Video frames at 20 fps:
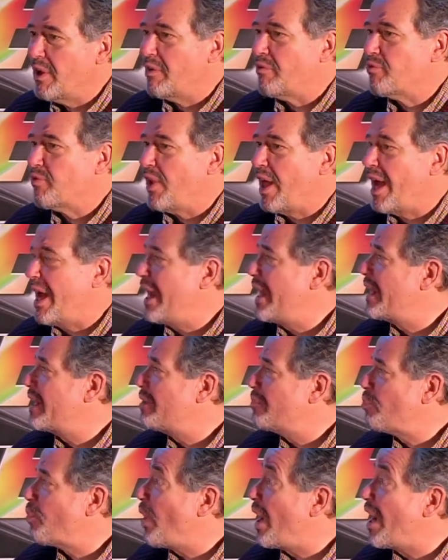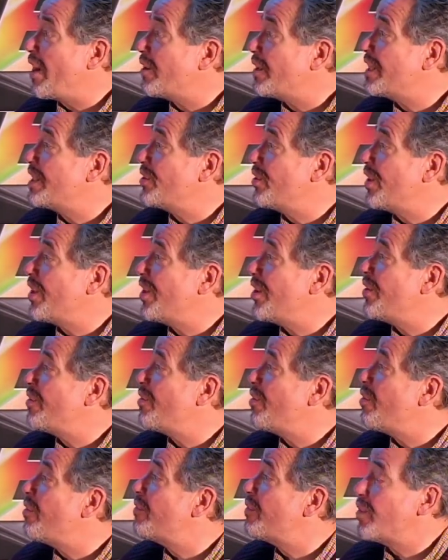flying proudly
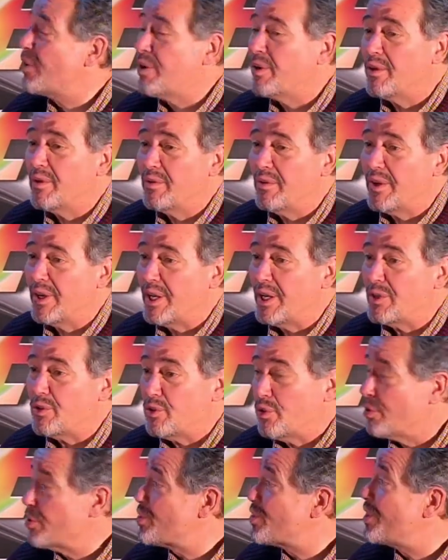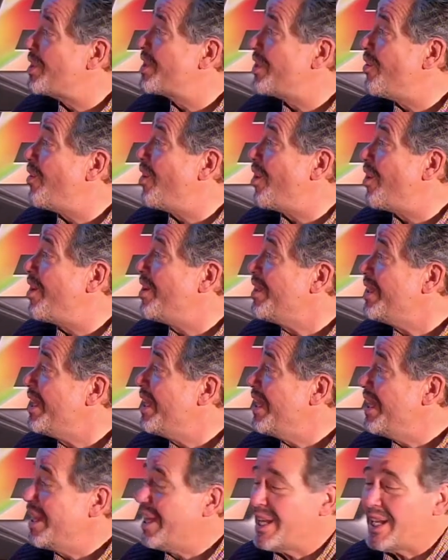there over your City Hall
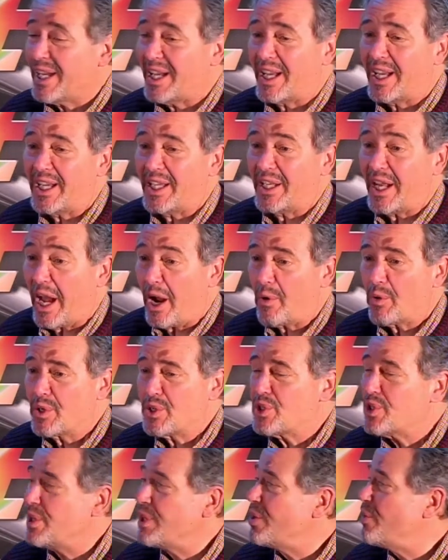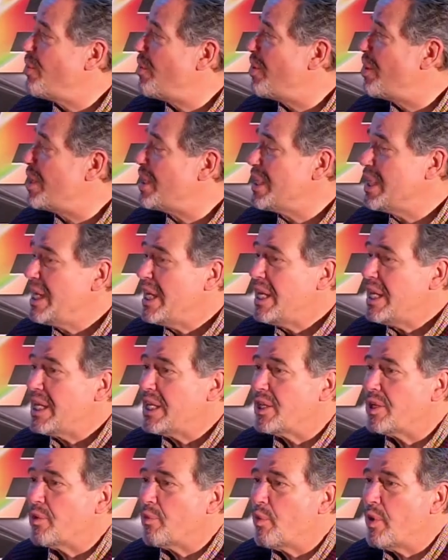and our City Hall
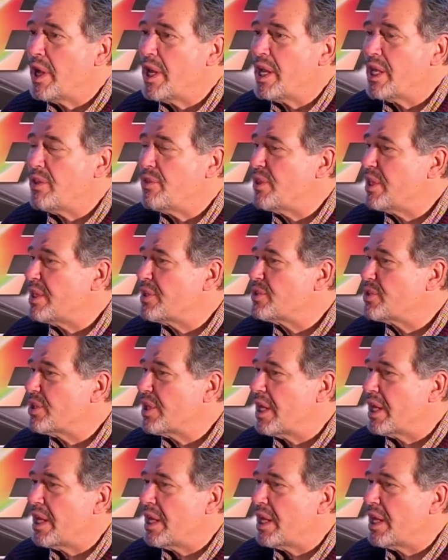in a way that